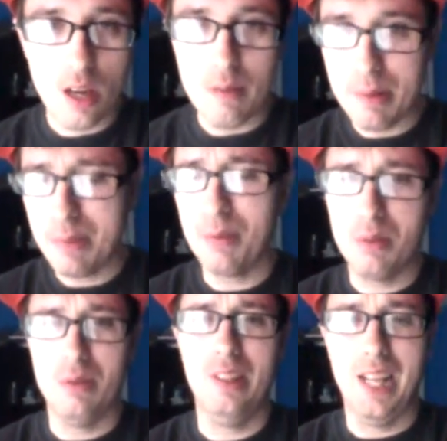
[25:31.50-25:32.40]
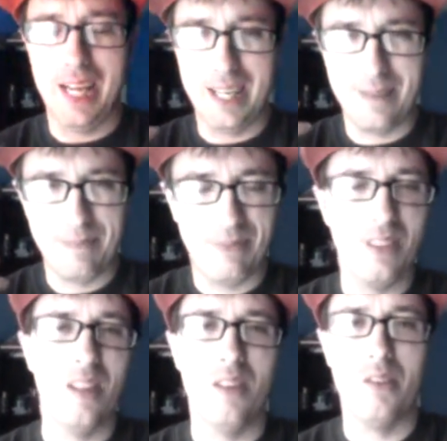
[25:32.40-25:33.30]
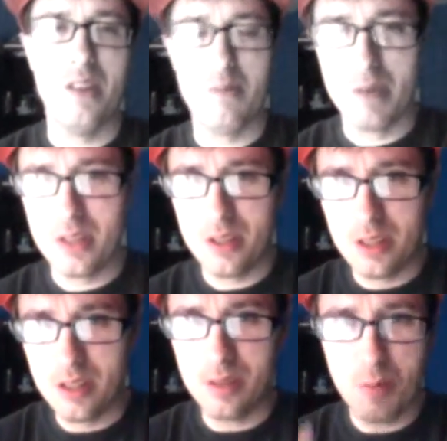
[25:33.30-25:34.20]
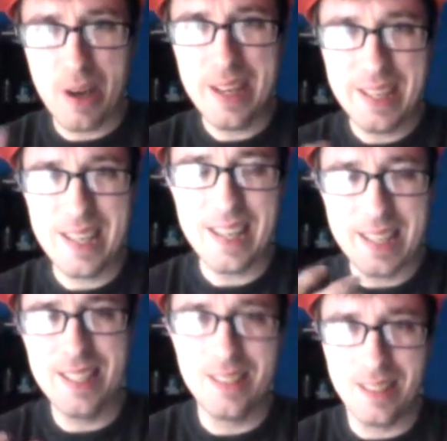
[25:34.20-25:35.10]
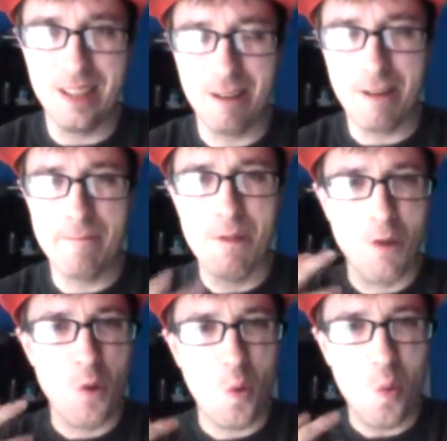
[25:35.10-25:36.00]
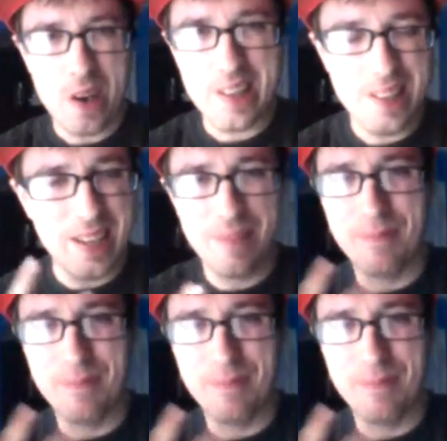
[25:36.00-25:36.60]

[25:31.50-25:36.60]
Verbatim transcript: People like crazy why Charles, why are you not into that game? Why are you not?